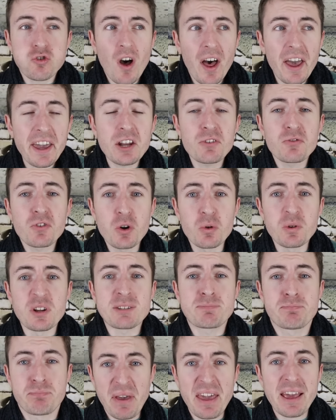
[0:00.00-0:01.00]
Try and ruin
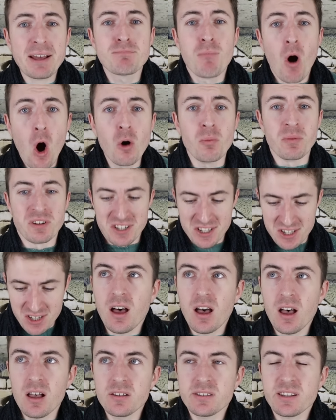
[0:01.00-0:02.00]
his big moment.
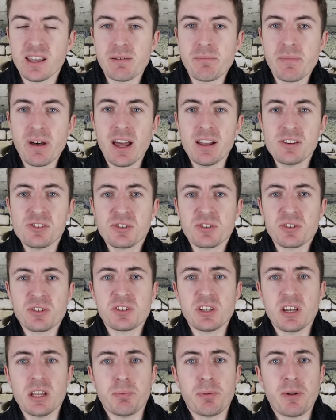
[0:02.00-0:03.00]
As yeah, Manchester
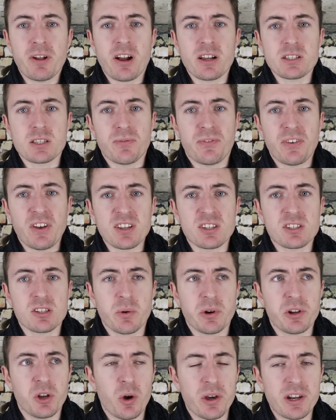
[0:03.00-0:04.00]
City player hasn't felt
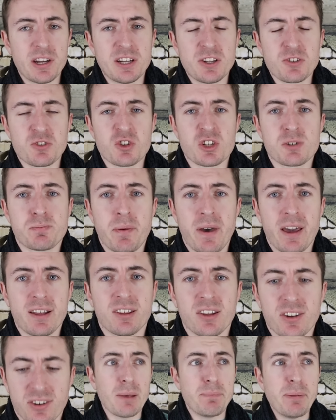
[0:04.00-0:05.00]
so annoyed and
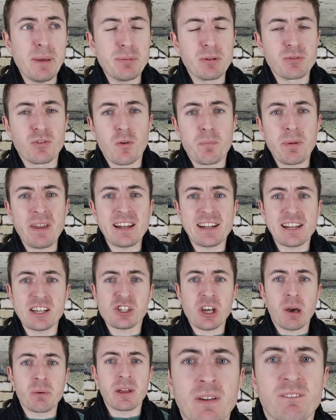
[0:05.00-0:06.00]
disrespected by people repeatedly
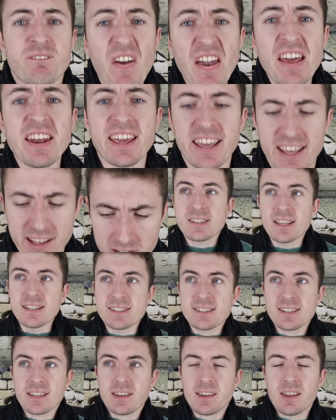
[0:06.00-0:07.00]
shouting Vinny
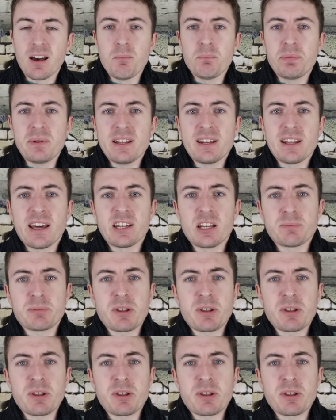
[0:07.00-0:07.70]
since company lined